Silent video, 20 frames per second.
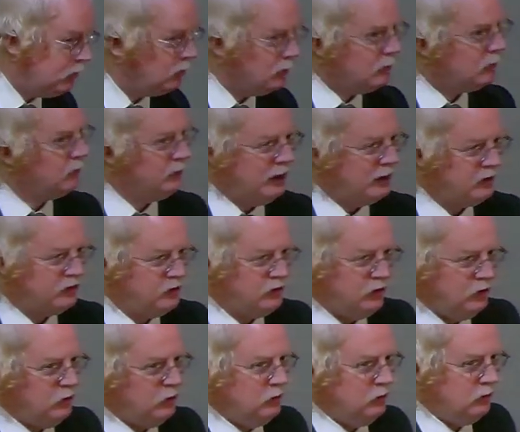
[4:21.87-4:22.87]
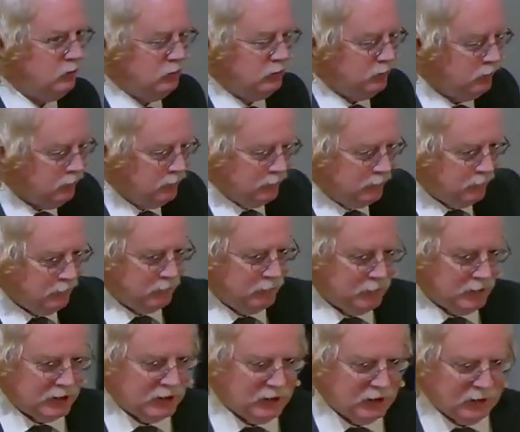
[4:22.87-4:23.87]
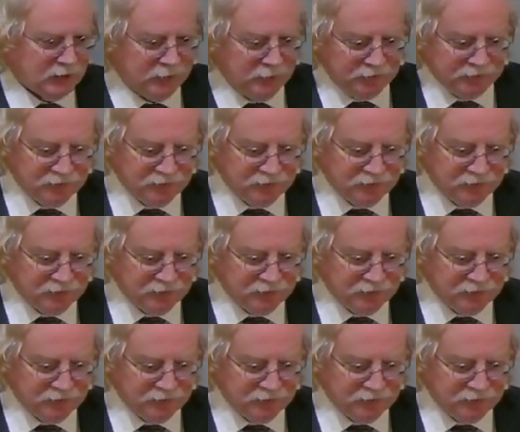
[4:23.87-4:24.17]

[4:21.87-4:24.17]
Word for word: are not too uh,